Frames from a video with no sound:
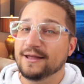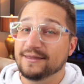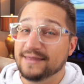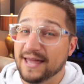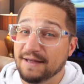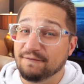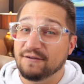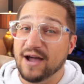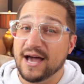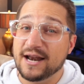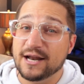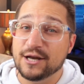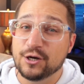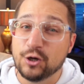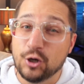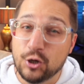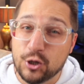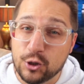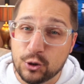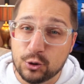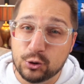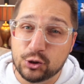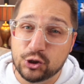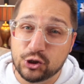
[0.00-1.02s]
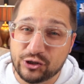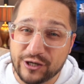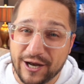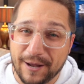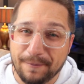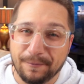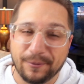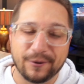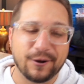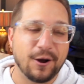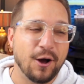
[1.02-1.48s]
They've got a new
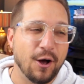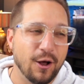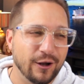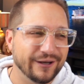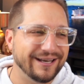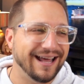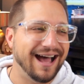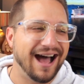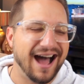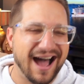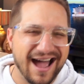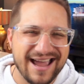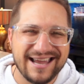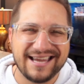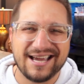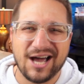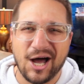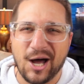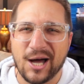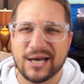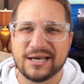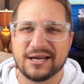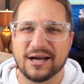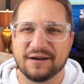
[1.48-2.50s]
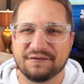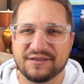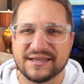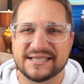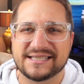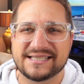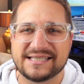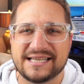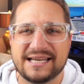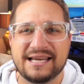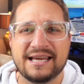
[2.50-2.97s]
ship called Icon of
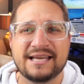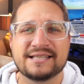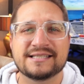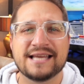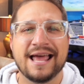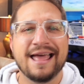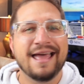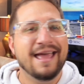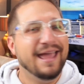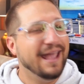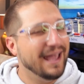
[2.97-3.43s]
the Seas,